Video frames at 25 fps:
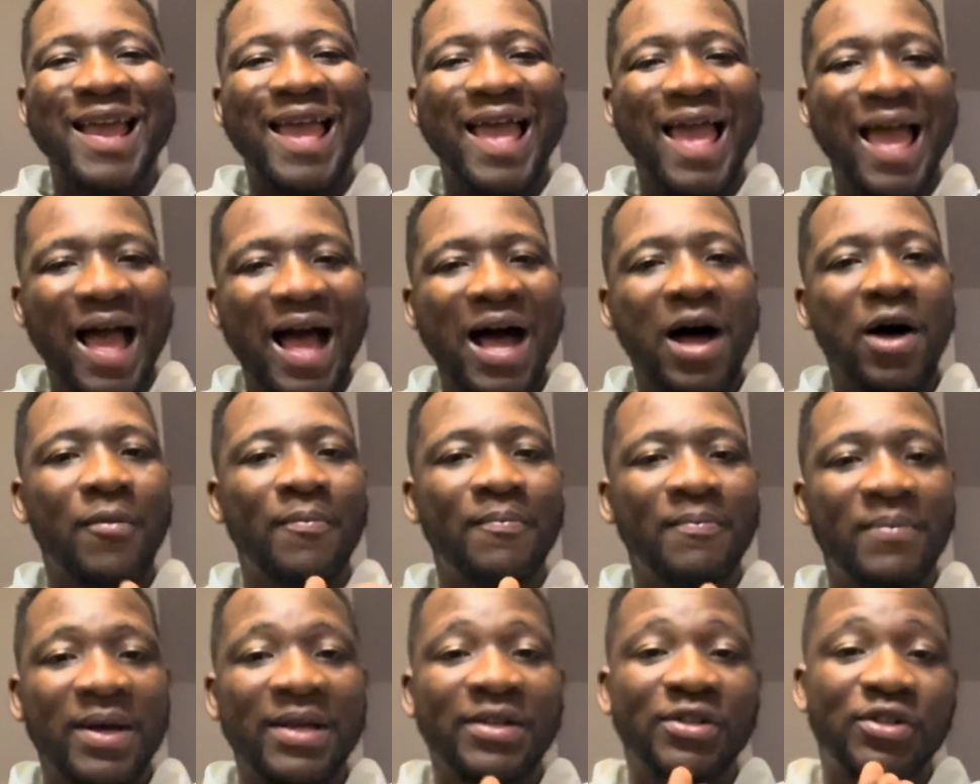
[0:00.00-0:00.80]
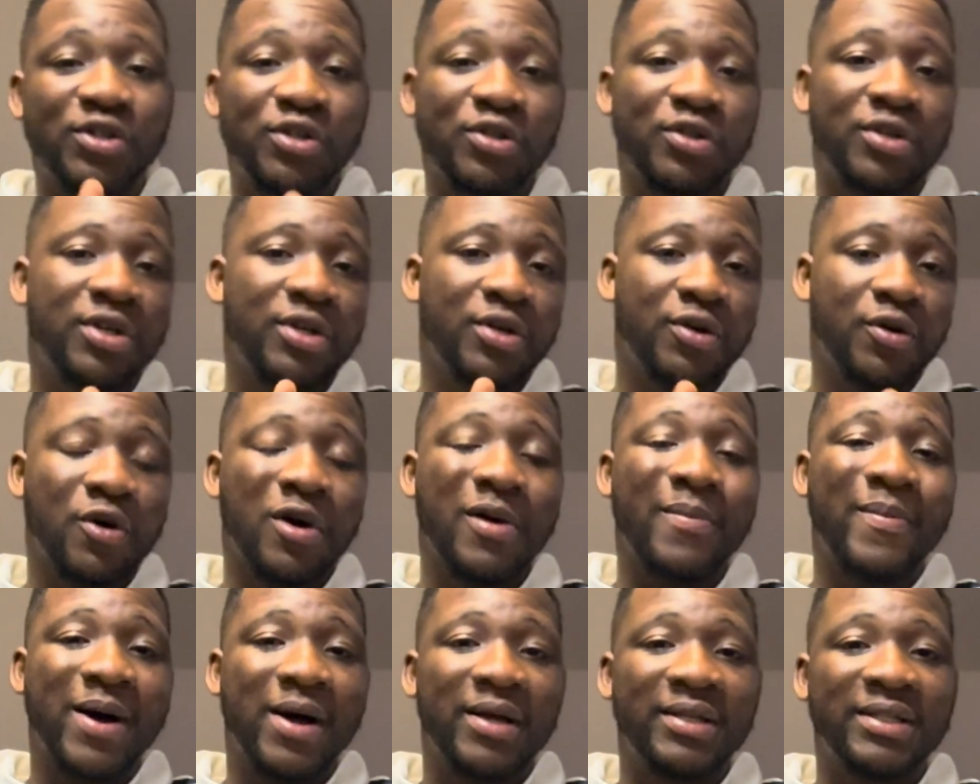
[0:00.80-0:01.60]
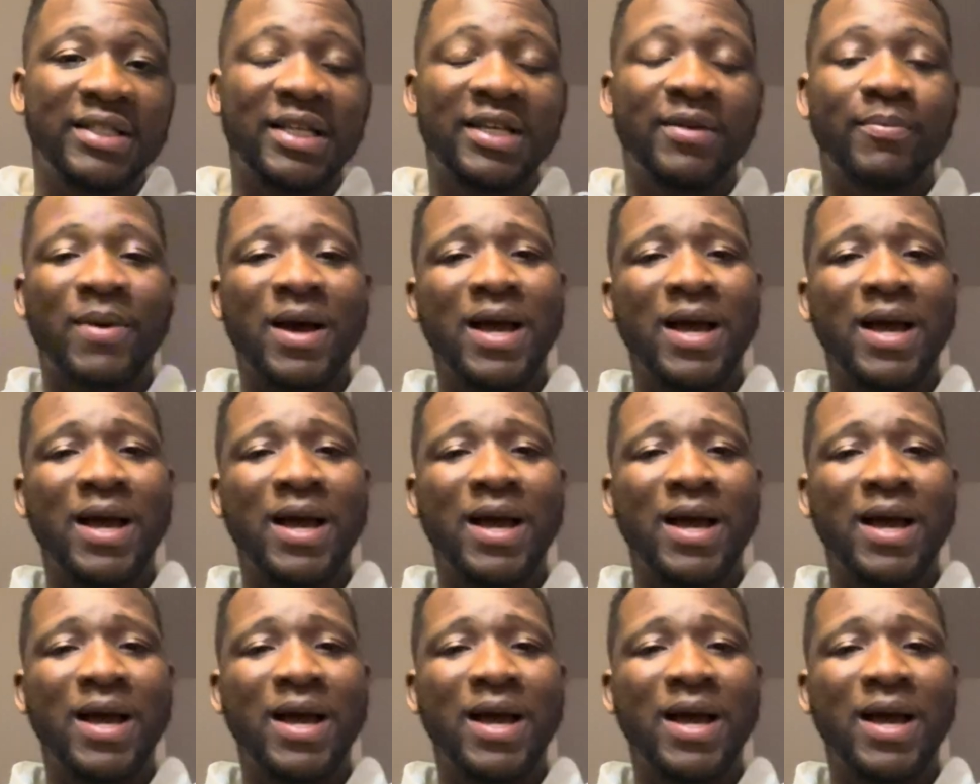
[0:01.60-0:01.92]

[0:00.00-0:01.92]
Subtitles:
how best you can go about it.